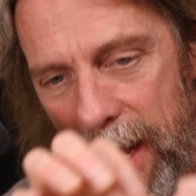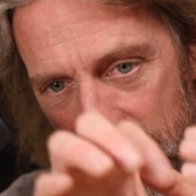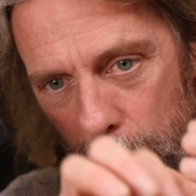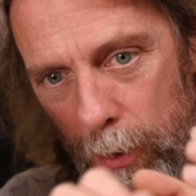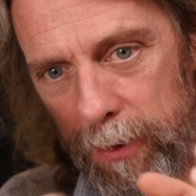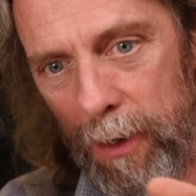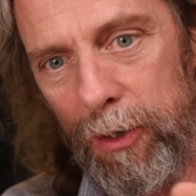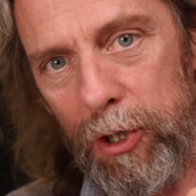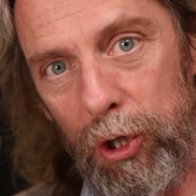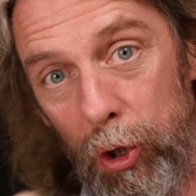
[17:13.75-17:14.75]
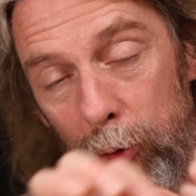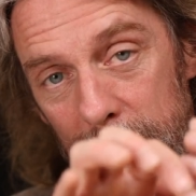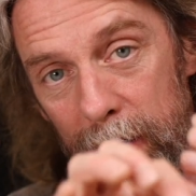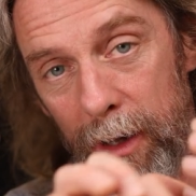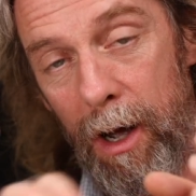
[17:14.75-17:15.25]
how another tube,
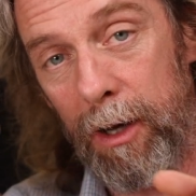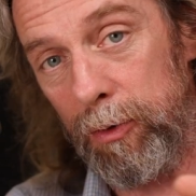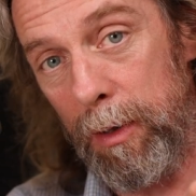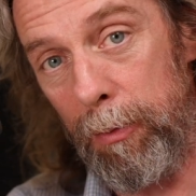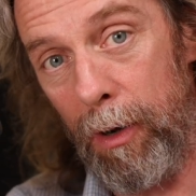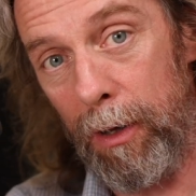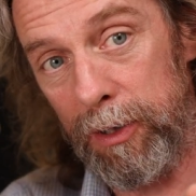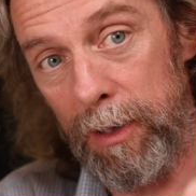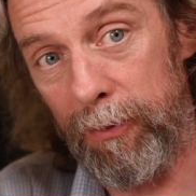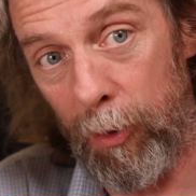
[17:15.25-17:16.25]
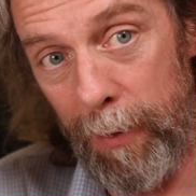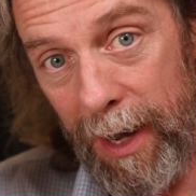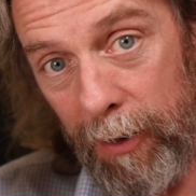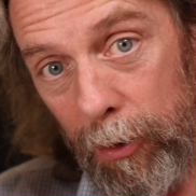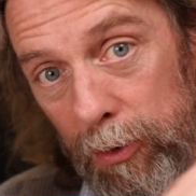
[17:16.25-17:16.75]
another artery branching from it,
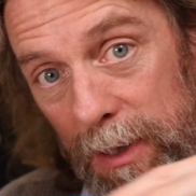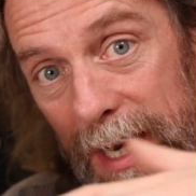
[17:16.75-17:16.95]
how those